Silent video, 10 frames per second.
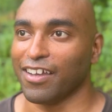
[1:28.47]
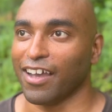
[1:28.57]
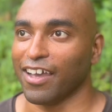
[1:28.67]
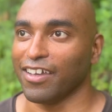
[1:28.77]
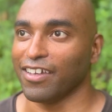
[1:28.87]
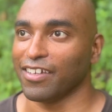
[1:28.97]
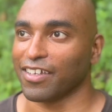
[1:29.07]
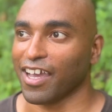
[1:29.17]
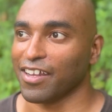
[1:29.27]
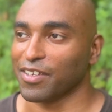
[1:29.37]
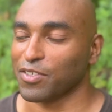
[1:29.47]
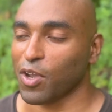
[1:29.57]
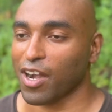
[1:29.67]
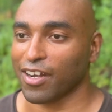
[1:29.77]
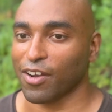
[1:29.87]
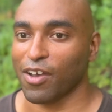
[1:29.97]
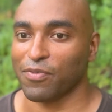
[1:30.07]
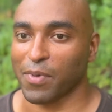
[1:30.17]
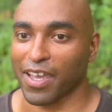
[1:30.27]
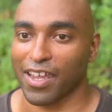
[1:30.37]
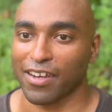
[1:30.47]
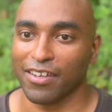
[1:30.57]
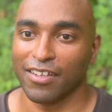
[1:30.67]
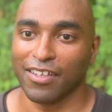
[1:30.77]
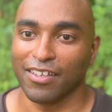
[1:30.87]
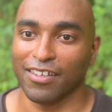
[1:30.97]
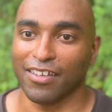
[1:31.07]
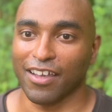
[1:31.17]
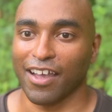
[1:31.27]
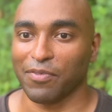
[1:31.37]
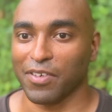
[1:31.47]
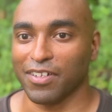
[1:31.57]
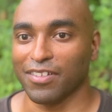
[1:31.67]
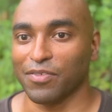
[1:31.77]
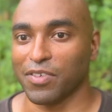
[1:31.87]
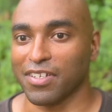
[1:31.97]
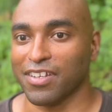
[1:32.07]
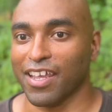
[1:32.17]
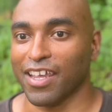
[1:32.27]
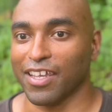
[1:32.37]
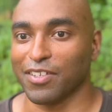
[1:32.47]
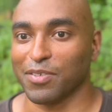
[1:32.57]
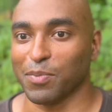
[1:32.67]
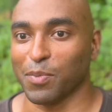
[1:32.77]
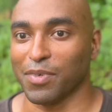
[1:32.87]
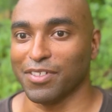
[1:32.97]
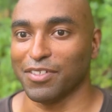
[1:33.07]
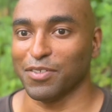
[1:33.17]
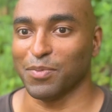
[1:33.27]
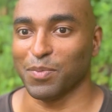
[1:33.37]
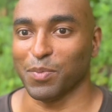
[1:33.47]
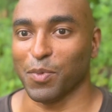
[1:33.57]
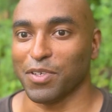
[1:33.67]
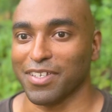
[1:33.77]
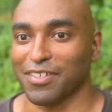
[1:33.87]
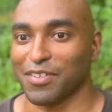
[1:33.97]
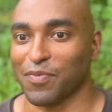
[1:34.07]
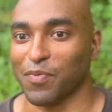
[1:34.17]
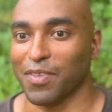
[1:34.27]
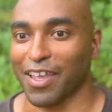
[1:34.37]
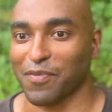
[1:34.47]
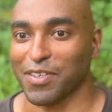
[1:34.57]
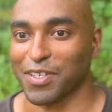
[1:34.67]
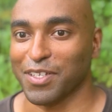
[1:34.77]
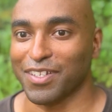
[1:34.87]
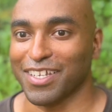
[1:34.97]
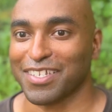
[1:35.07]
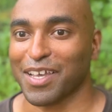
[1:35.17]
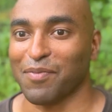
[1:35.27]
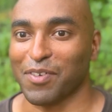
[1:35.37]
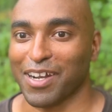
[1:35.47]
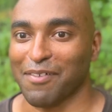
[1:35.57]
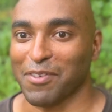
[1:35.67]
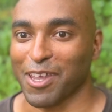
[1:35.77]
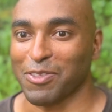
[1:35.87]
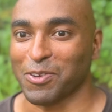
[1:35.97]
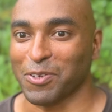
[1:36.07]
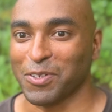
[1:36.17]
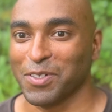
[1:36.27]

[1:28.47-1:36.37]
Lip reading: I kind of chalked it off my head after the first day. It's mostly just like physical discomfort I have to get through.